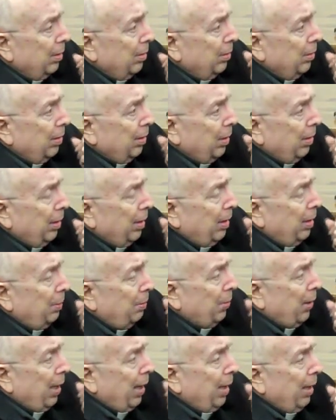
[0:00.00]
without any
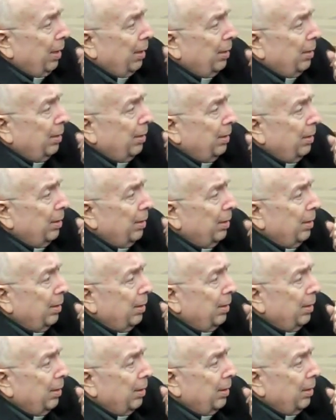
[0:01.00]
plan.
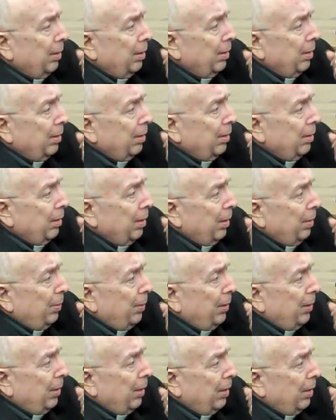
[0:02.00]

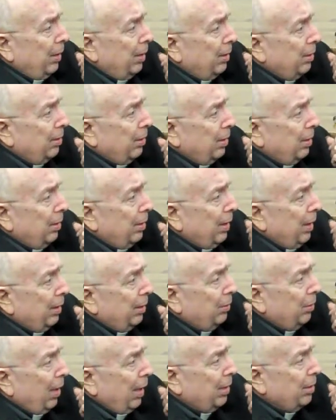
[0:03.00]
Maybe the
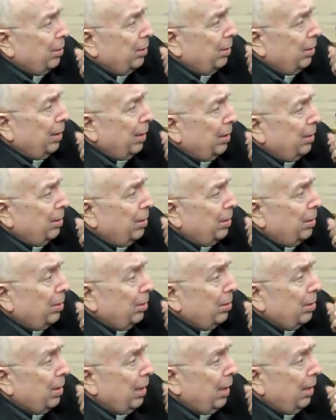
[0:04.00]
attraction that
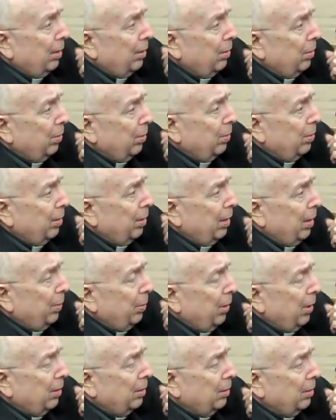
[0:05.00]
Jesus had to the
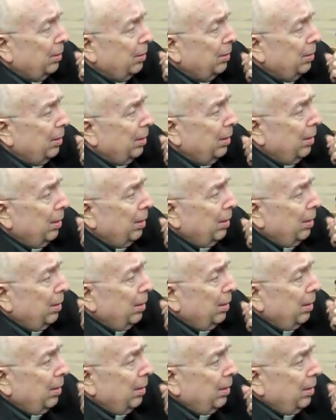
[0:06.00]
apostle,
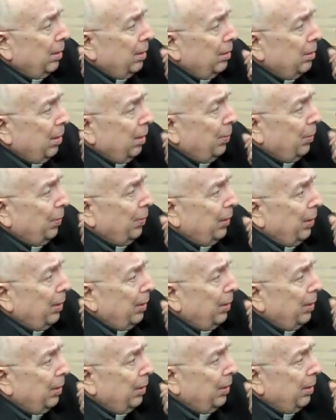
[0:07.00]
some of
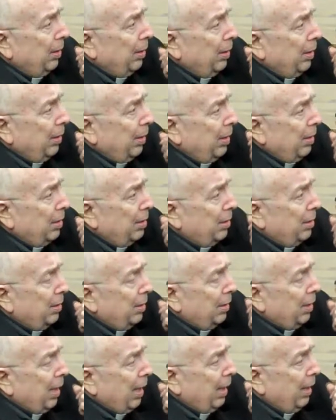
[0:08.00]
it is
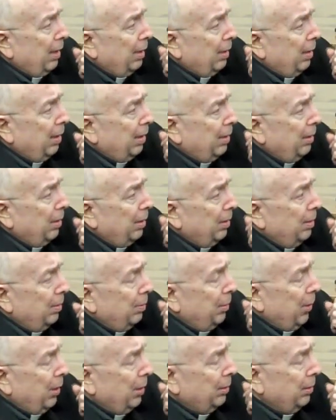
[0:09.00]
can and
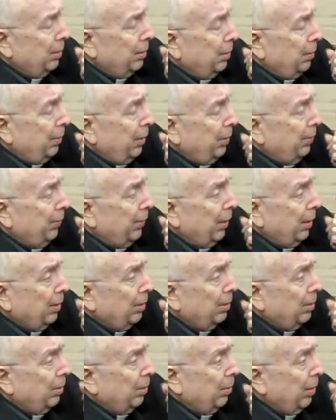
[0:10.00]
must be
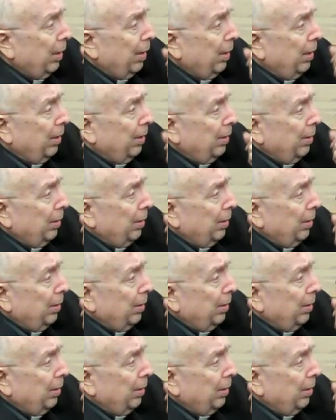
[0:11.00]
felt today